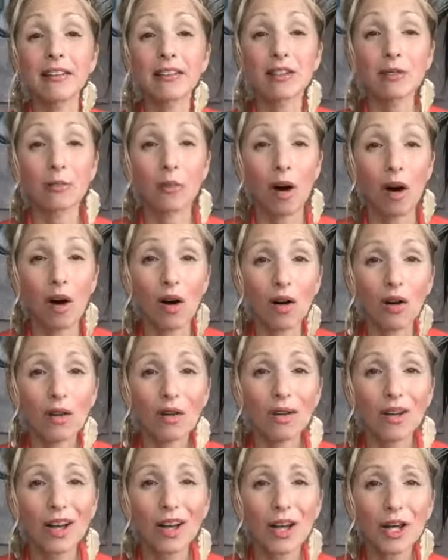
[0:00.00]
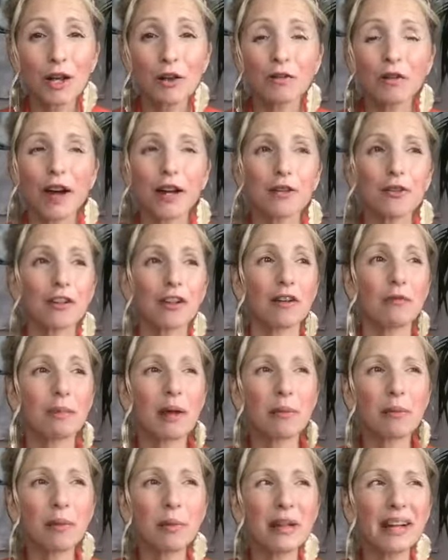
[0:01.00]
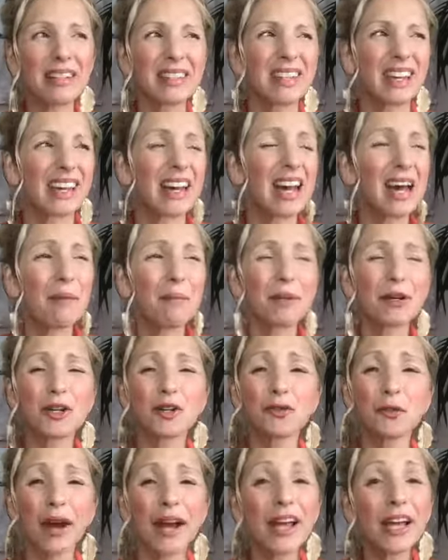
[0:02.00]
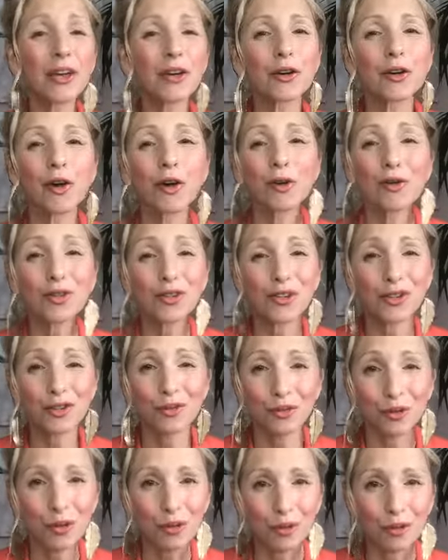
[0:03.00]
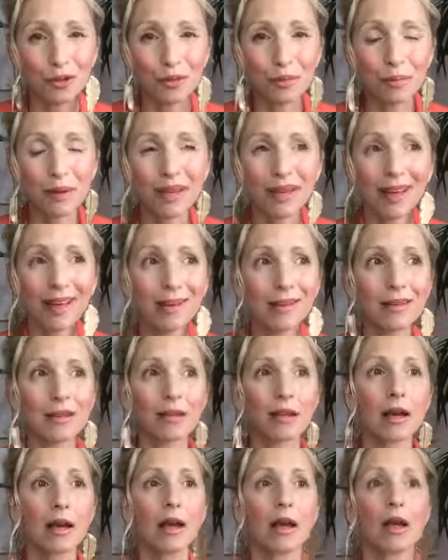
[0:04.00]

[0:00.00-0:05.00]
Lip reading: small, you find yourself people pleasing, betraying your own truth because,